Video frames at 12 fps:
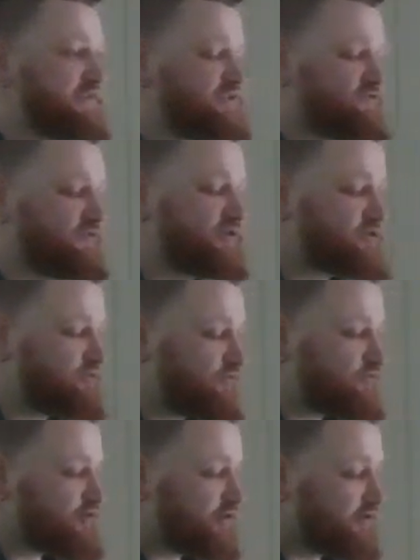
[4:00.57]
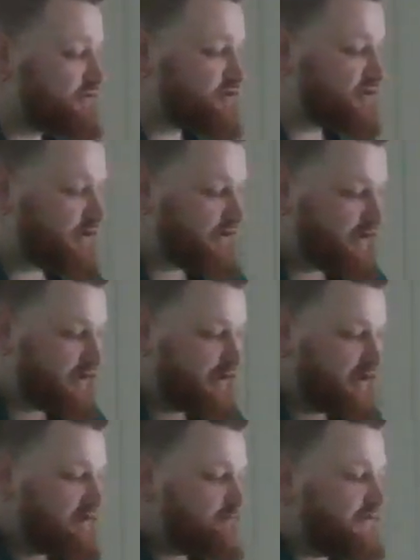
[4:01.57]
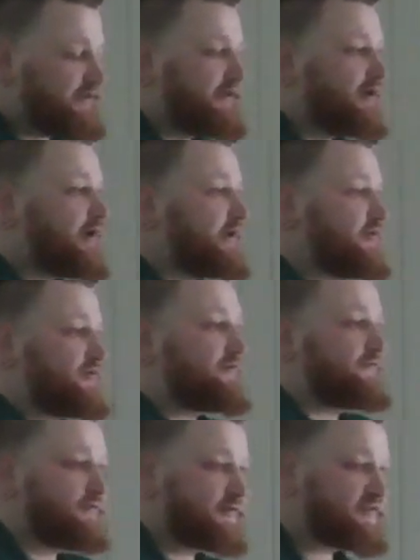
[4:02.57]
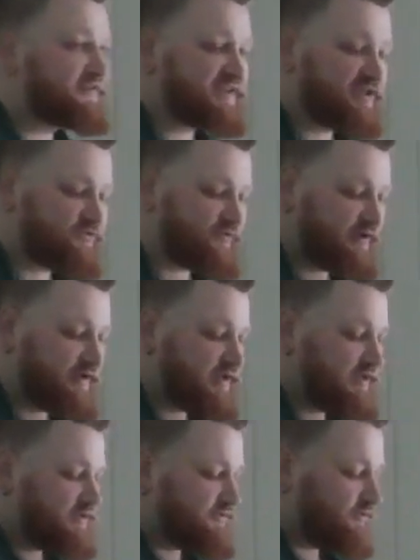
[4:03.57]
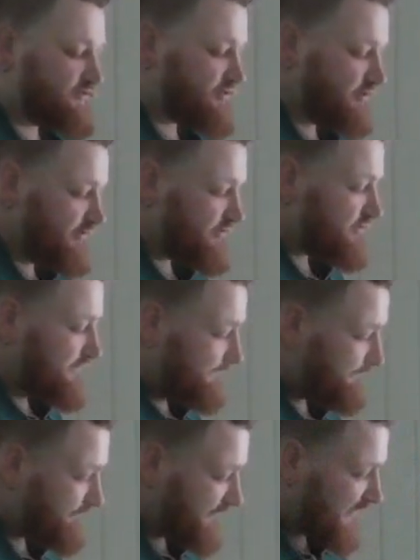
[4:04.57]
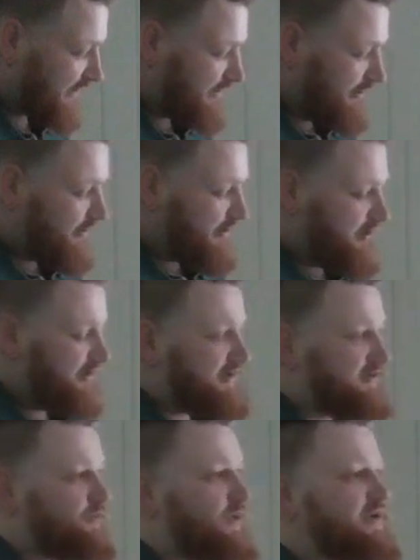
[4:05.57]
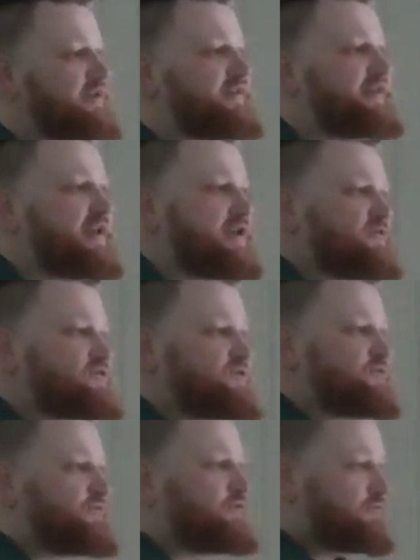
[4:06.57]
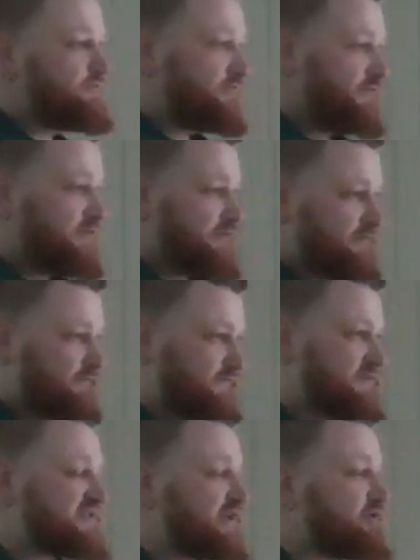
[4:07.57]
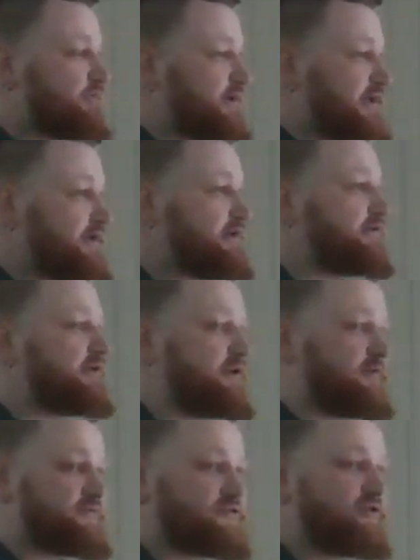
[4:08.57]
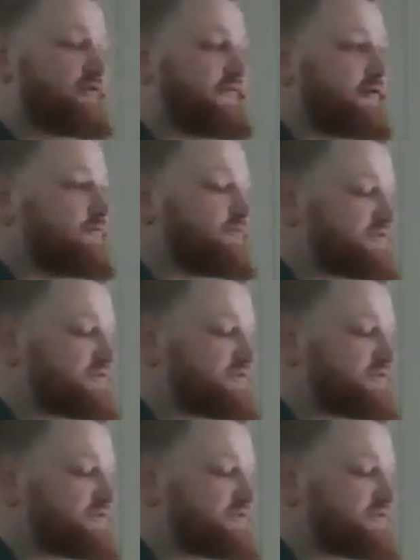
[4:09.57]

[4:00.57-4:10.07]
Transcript: in the traditional church, begun in the 4th century in the Eastern Church. And the way that they used to celebrate it and observe it